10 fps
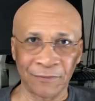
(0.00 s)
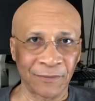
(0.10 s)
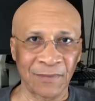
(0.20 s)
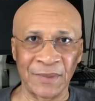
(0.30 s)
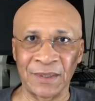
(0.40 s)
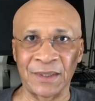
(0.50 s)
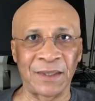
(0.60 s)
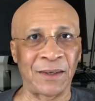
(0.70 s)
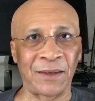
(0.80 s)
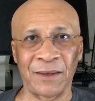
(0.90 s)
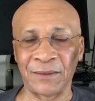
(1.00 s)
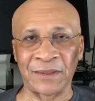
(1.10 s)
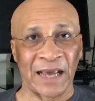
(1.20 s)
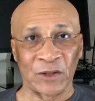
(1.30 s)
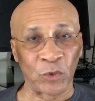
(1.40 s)

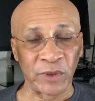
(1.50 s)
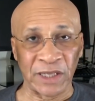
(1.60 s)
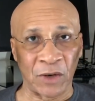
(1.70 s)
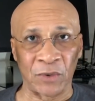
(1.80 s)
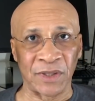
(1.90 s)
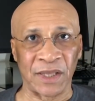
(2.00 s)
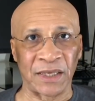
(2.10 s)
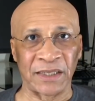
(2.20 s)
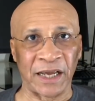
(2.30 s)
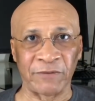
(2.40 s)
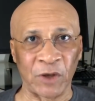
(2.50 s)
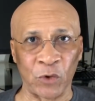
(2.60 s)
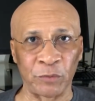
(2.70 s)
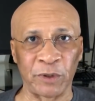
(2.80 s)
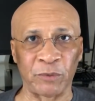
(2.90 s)
They are doing their own thing. They have their
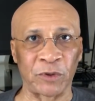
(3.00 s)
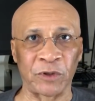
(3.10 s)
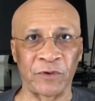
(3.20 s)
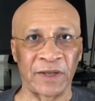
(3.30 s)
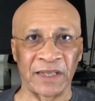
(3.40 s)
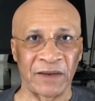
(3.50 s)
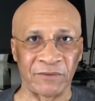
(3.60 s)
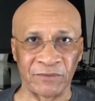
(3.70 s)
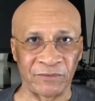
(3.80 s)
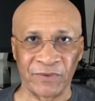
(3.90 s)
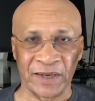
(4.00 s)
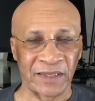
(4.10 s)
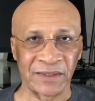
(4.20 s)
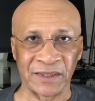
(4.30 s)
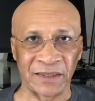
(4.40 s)
own people on the ground. They are
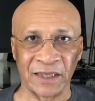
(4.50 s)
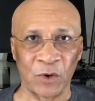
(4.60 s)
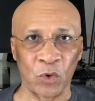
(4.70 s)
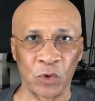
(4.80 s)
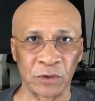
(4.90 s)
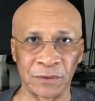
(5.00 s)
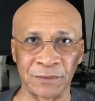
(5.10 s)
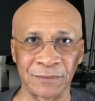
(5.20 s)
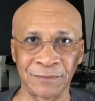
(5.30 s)
financing their own